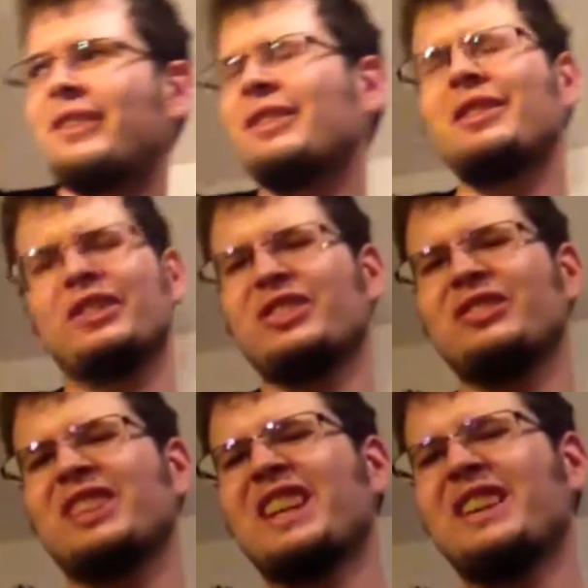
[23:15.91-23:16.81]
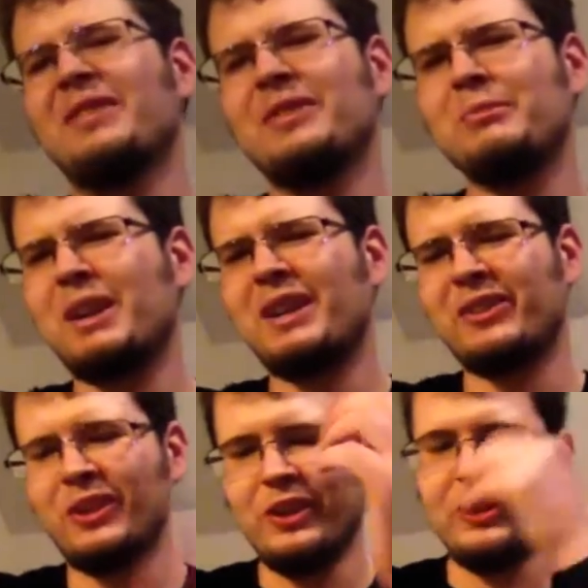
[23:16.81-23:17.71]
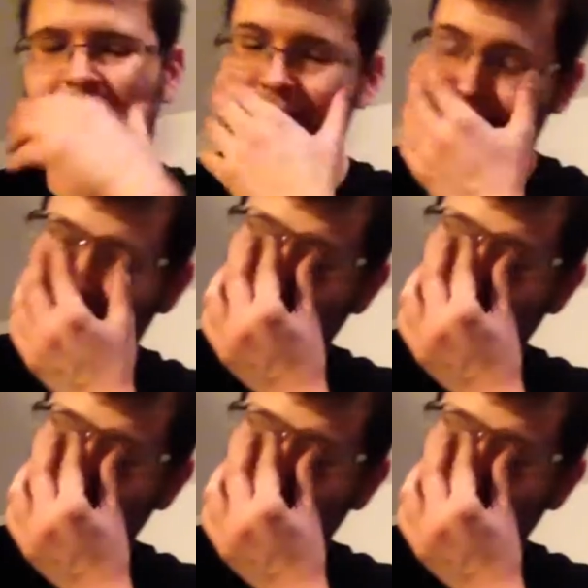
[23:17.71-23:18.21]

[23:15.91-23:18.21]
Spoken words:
Little known game, you might have heard of it.